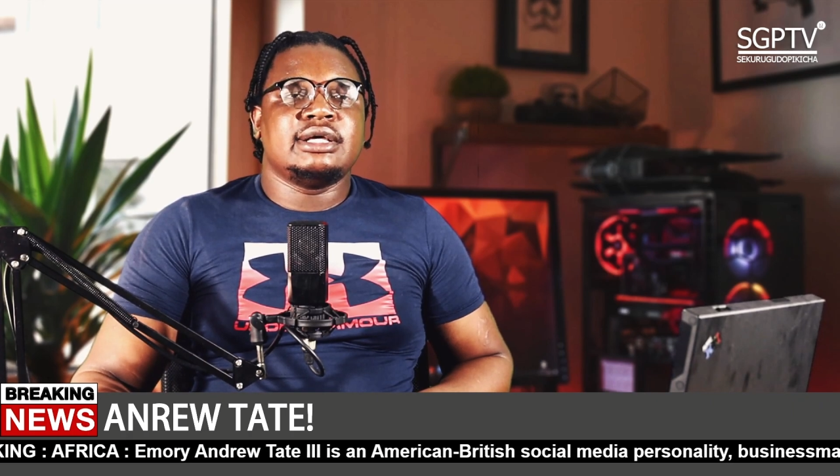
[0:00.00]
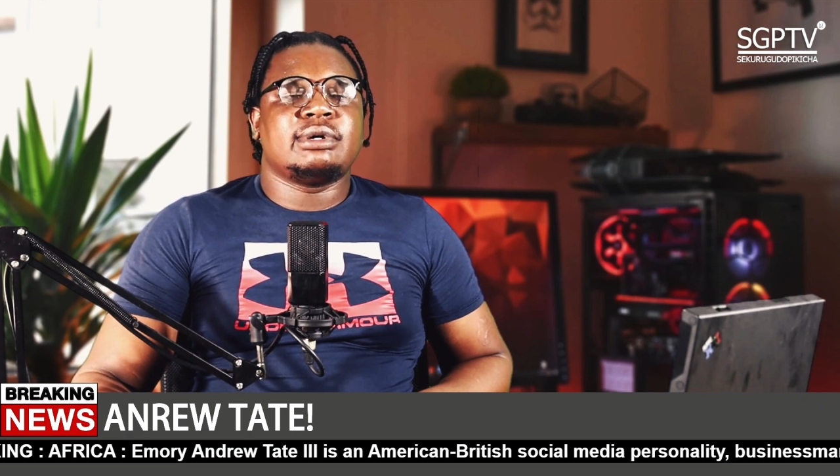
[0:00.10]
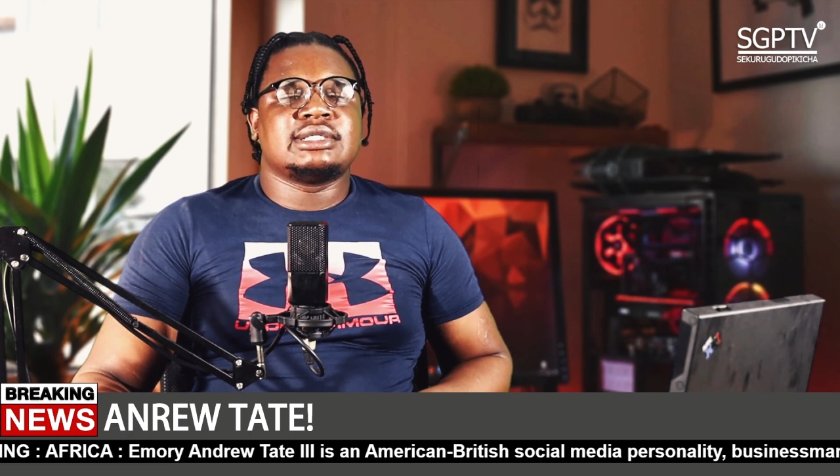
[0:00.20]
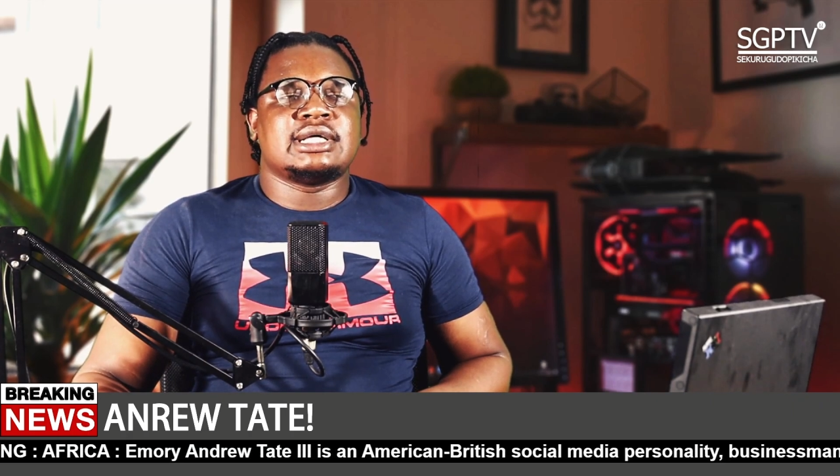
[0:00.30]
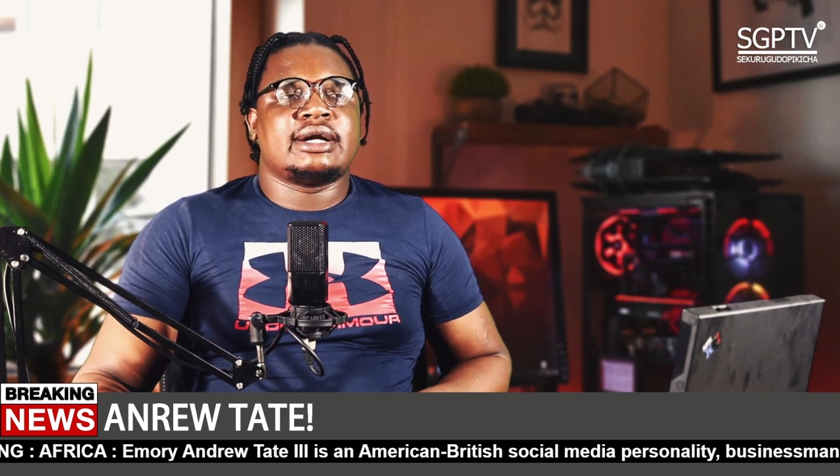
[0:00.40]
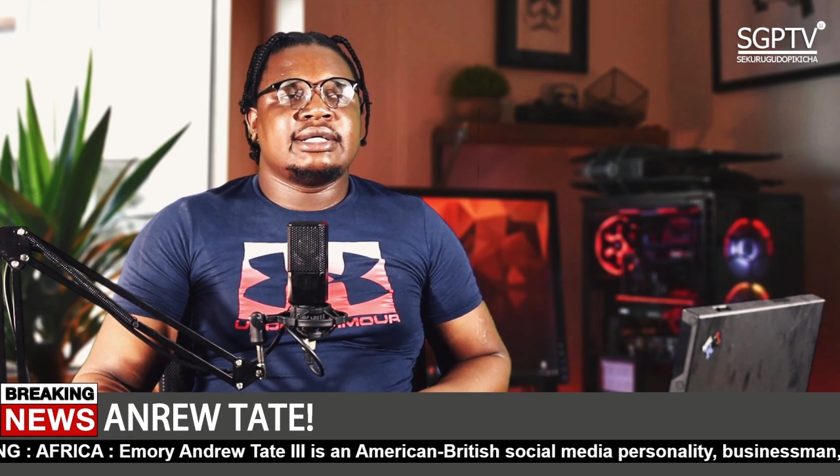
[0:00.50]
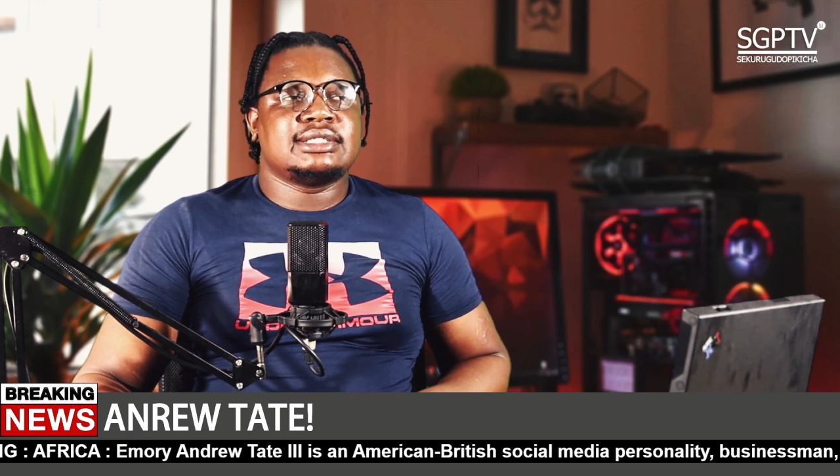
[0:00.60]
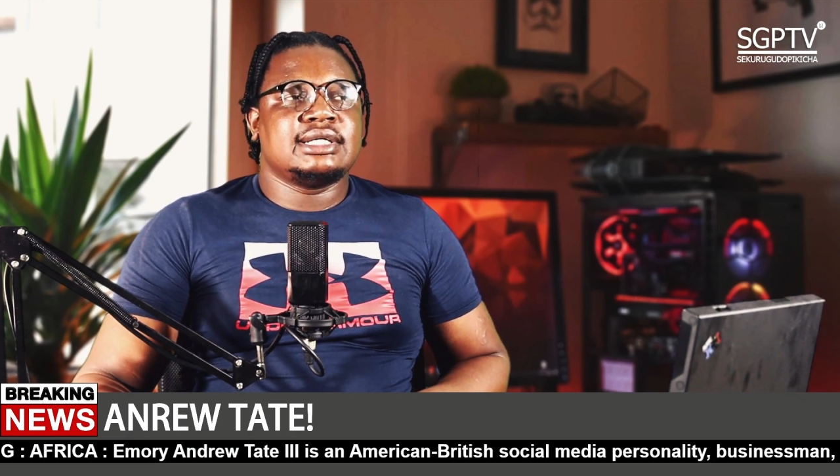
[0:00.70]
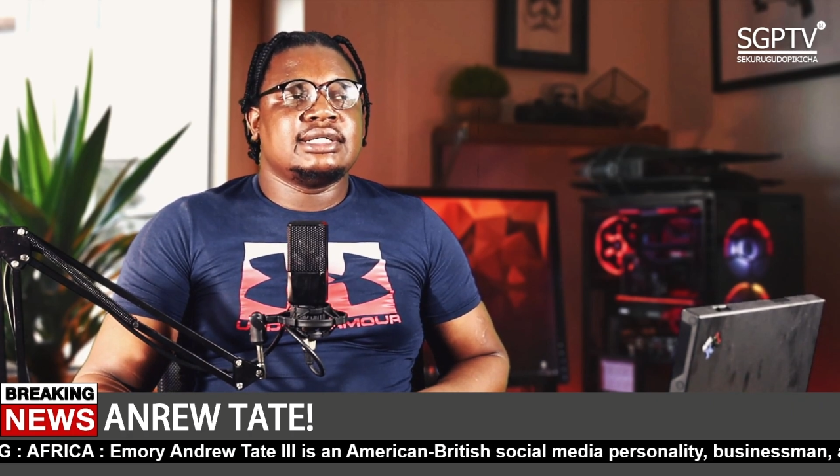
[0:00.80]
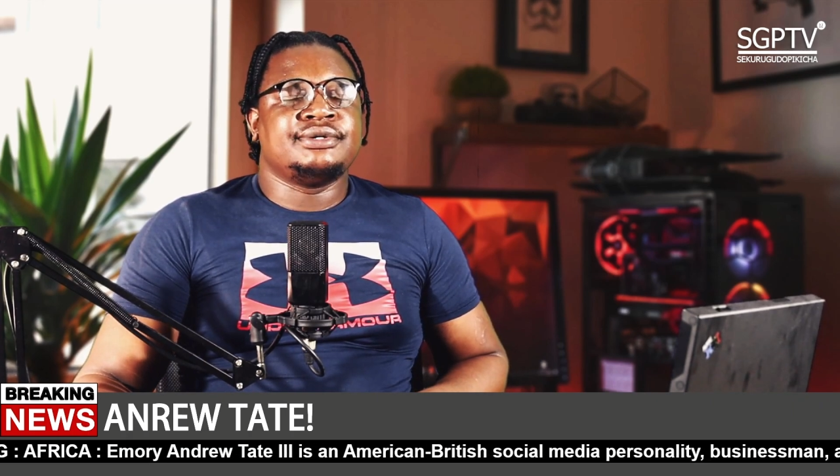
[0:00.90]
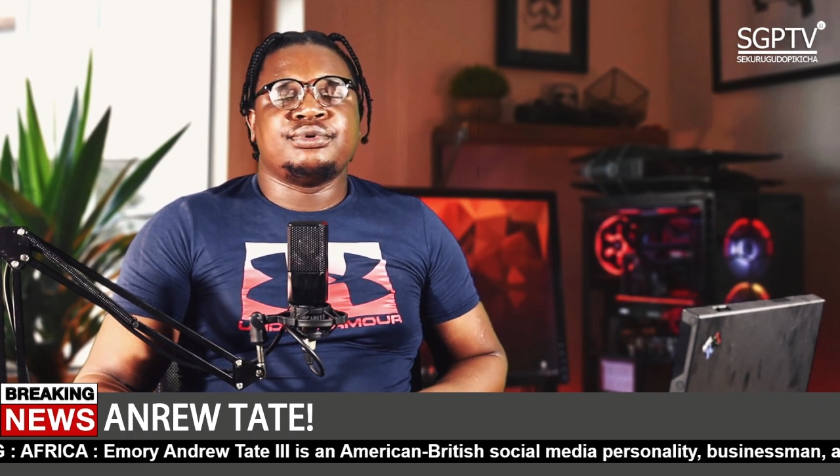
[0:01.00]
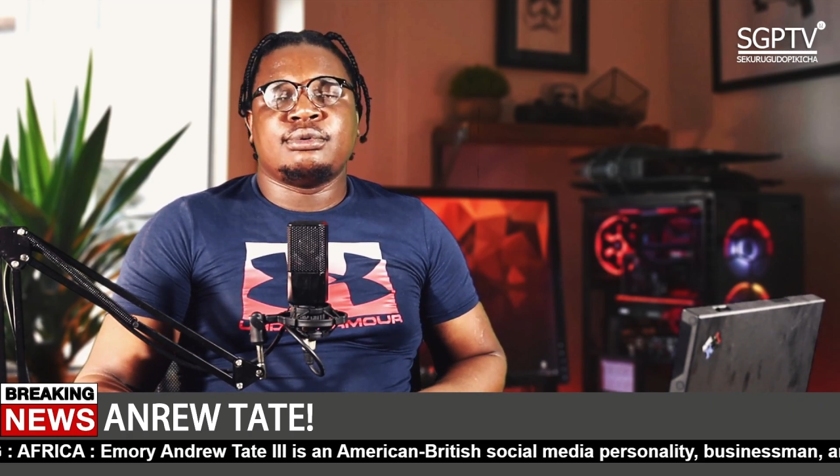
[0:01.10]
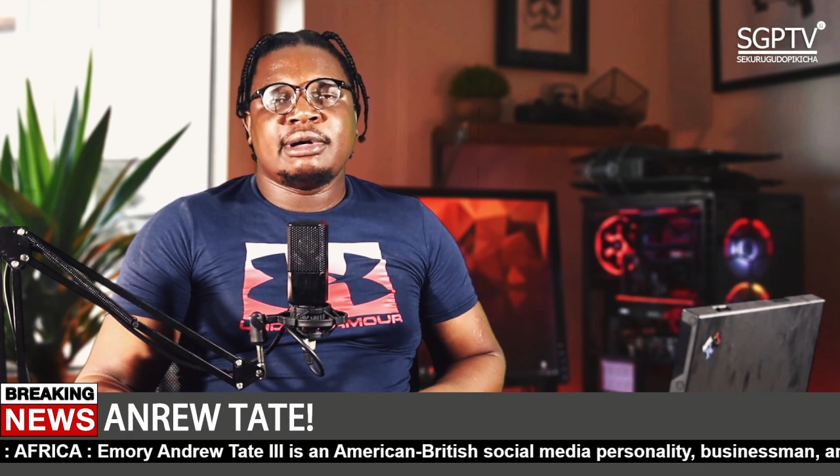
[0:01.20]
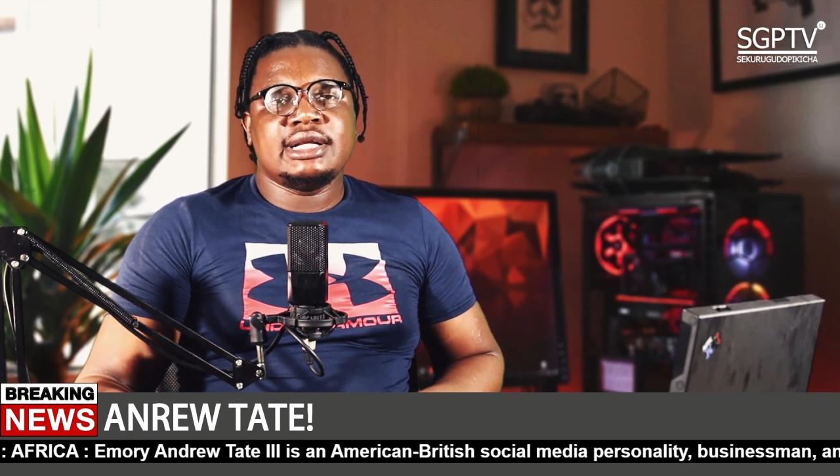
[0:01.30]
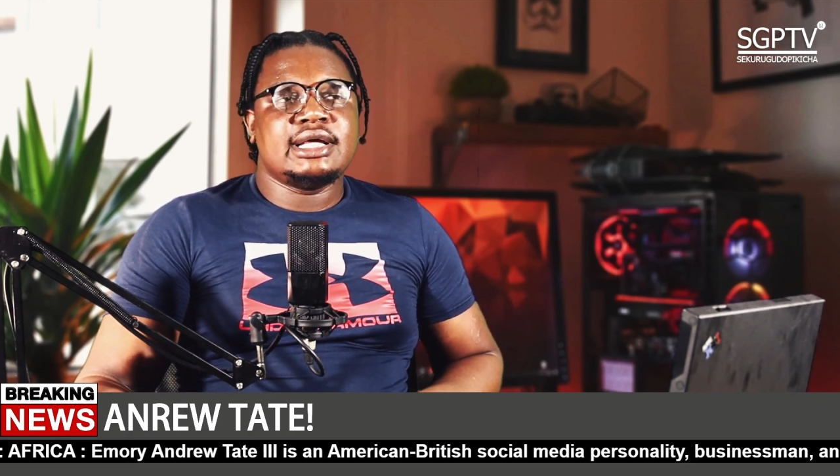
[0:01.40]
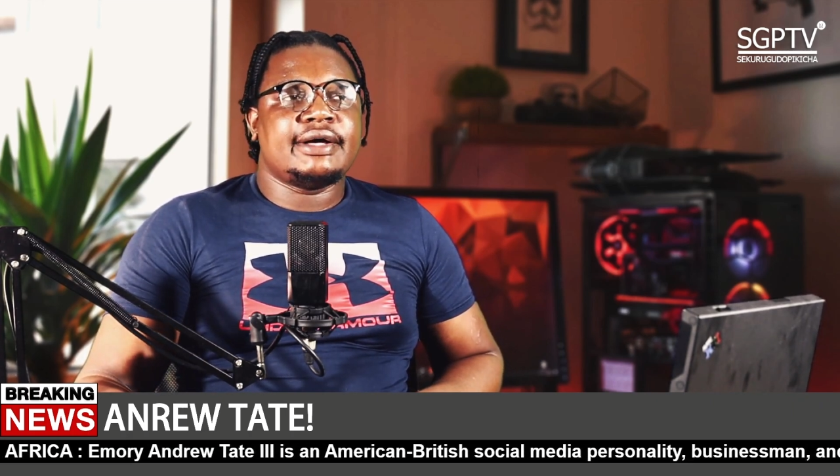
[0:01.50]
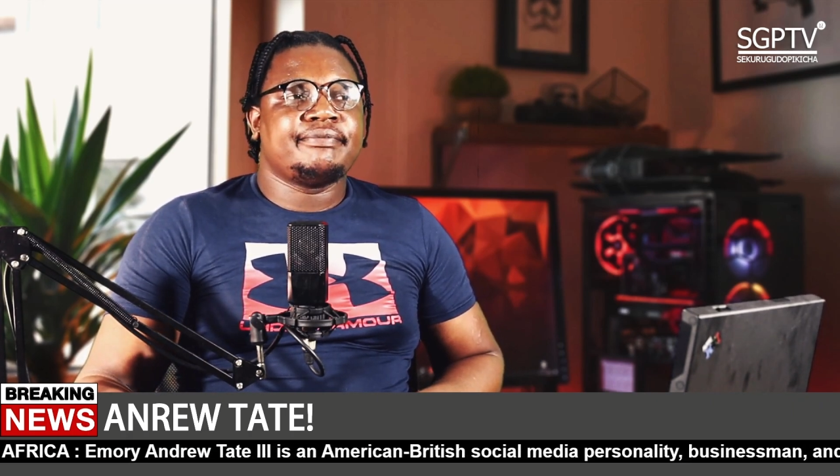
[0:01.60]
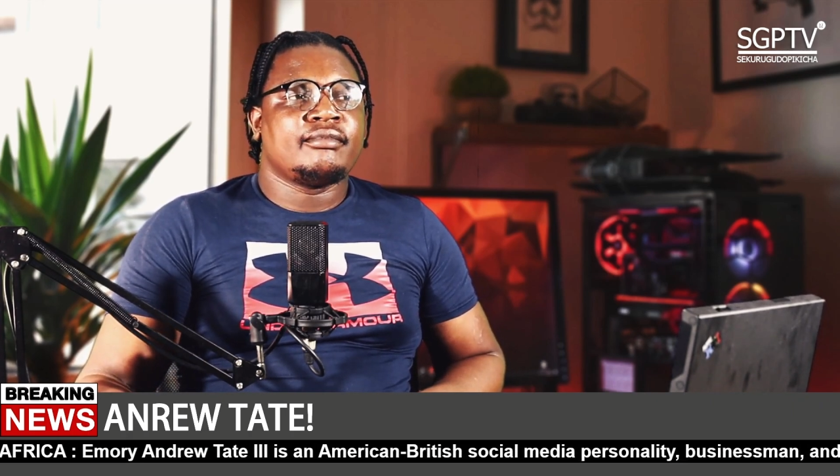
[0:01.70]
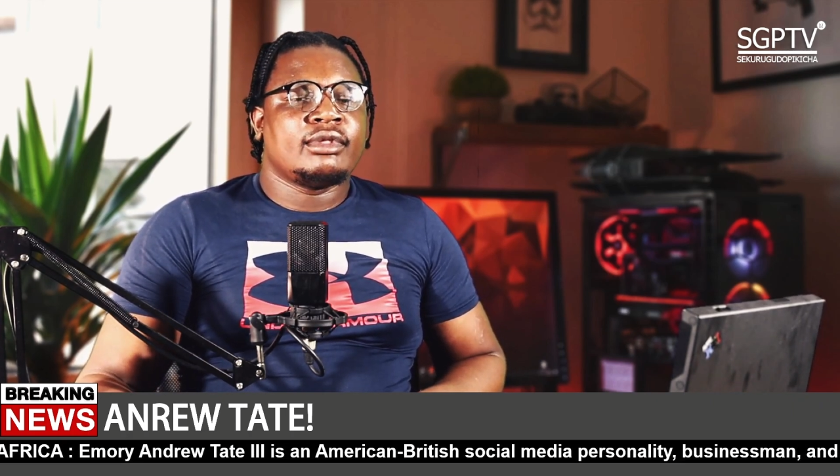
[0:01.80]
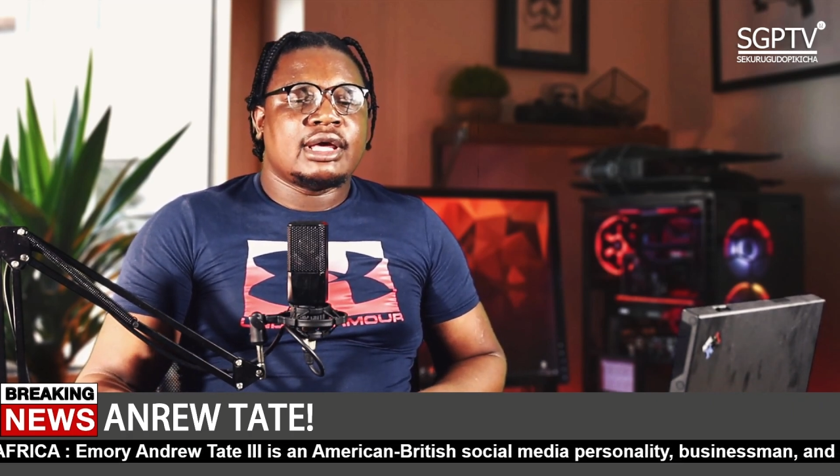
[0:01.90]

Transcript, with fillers: He was arrested in Romania